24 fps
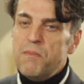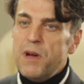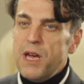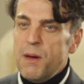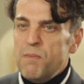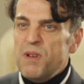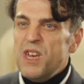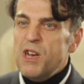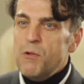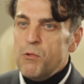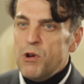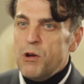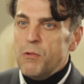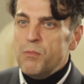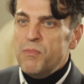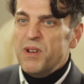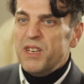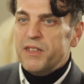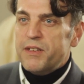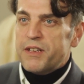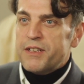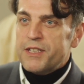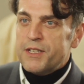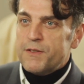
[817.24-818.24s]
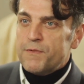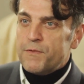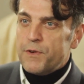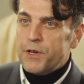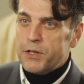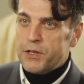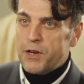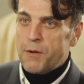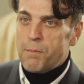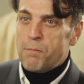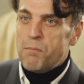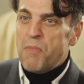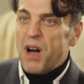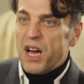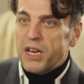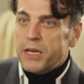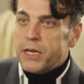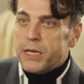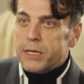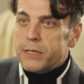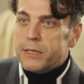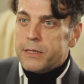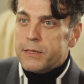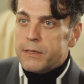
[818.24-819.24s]
maybe will be transferred on
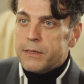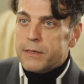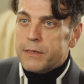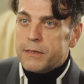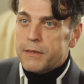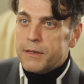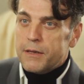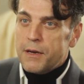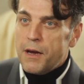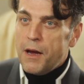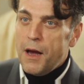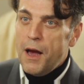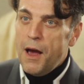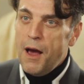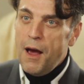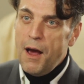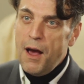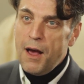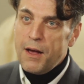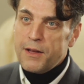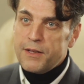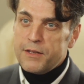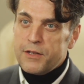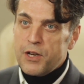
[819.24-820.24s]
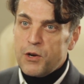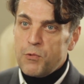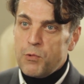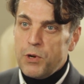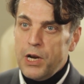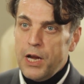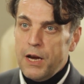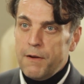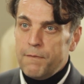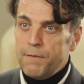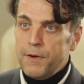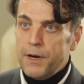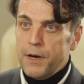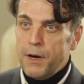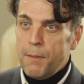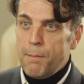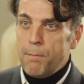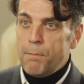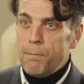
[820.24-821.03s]
bodies. So we'll have a